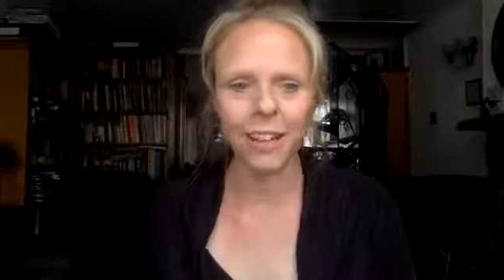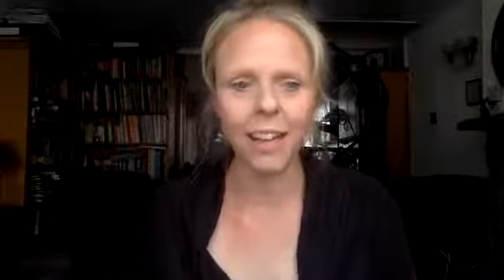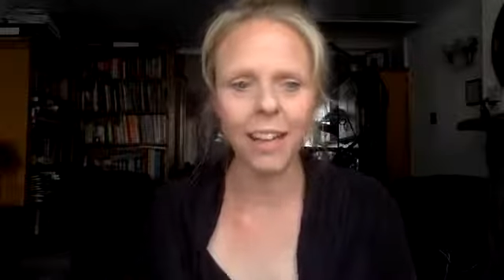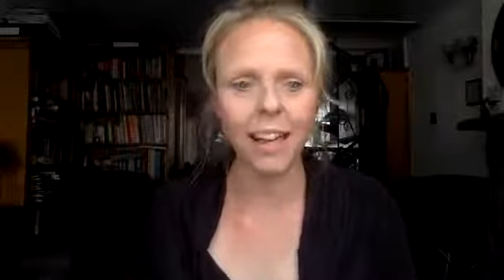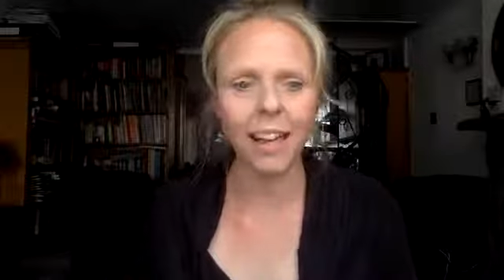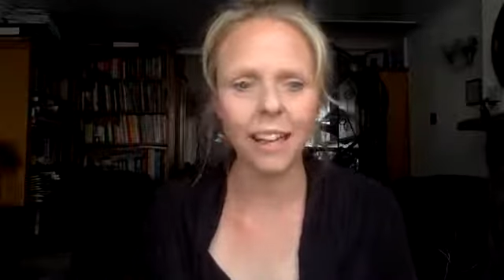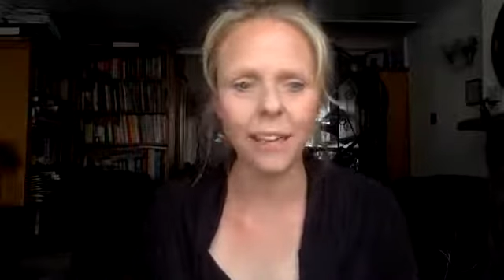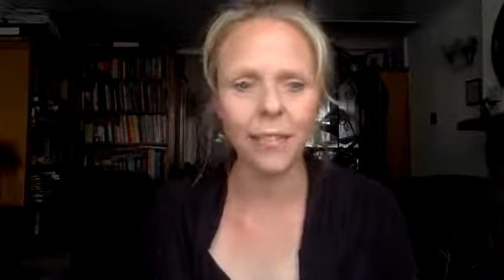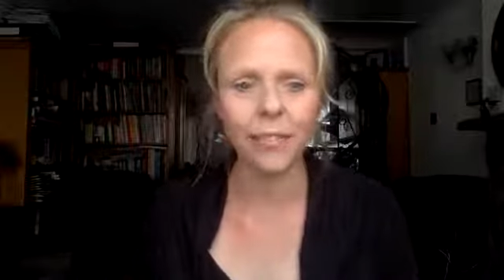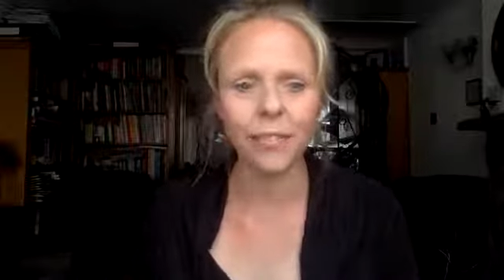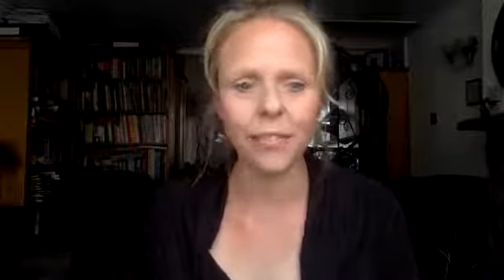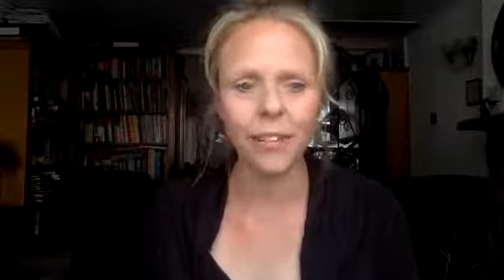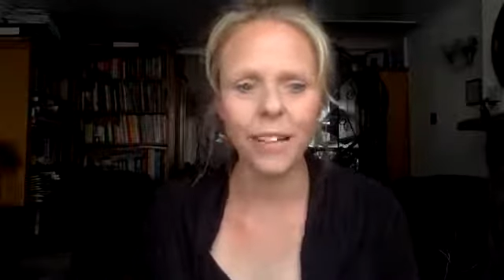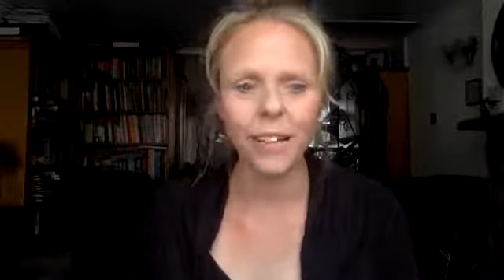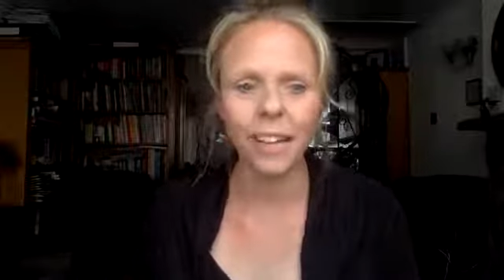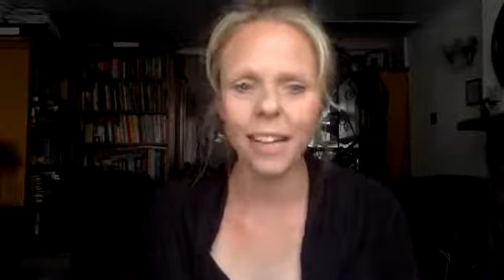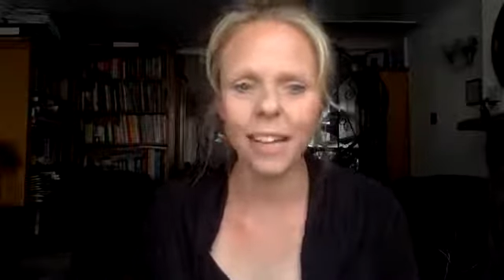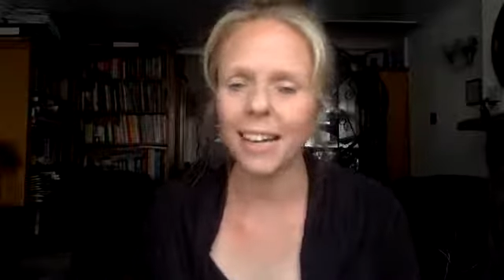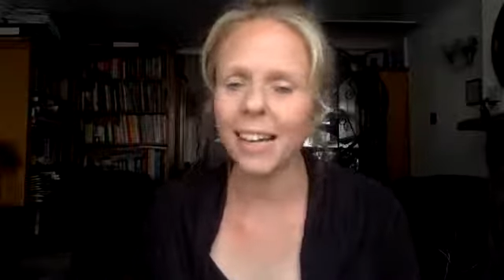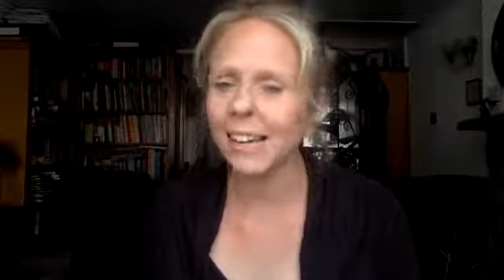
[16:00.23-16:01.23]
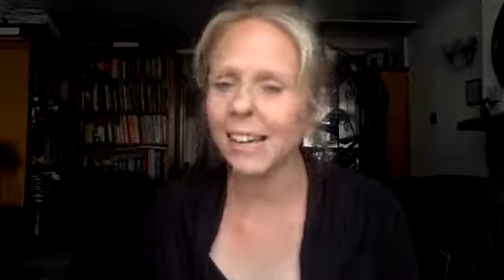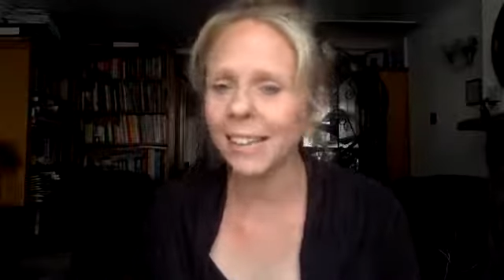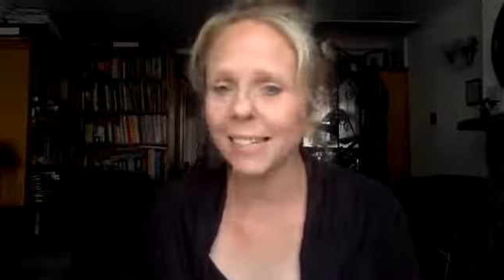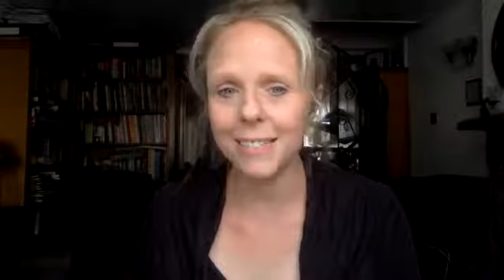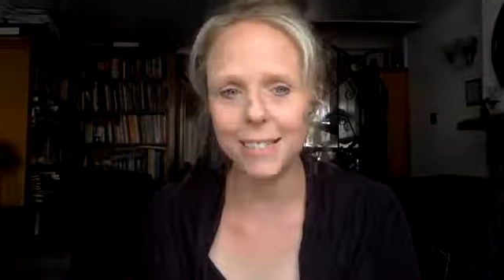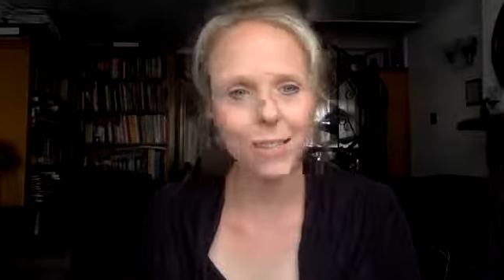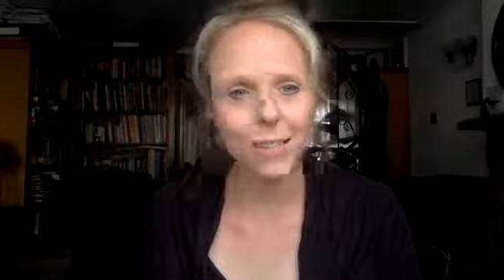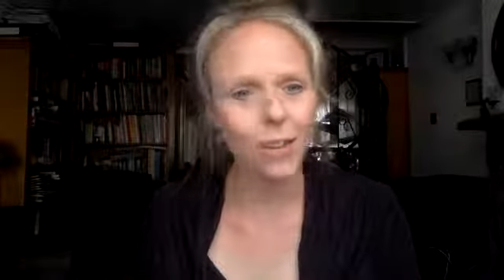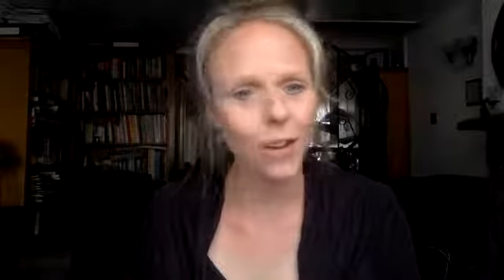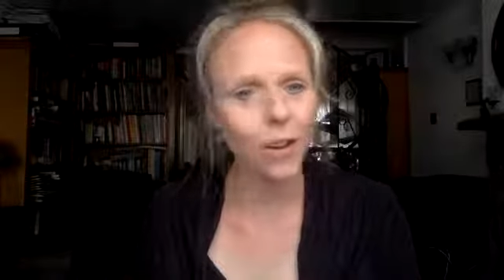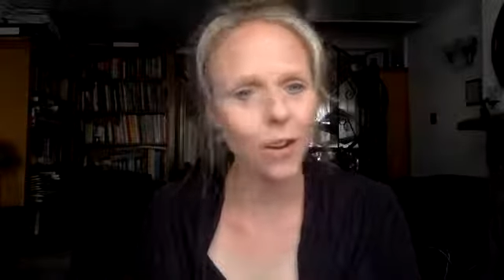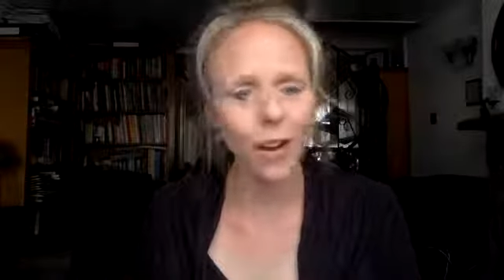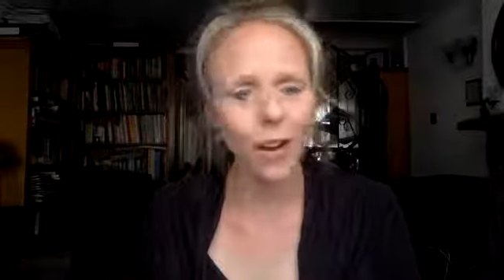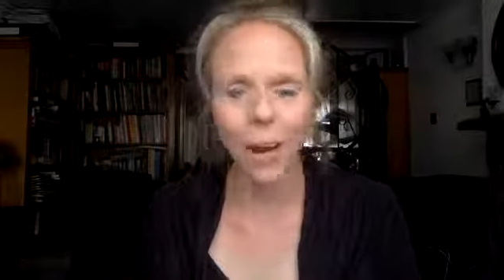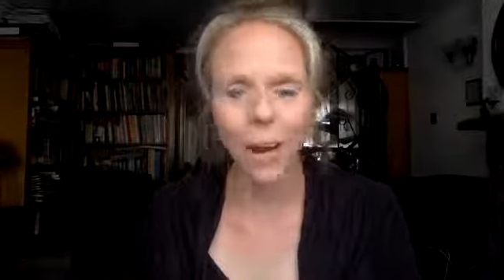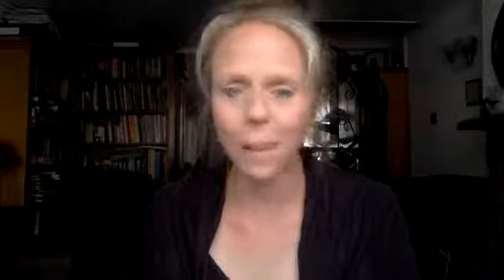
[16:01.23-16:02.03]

Life is not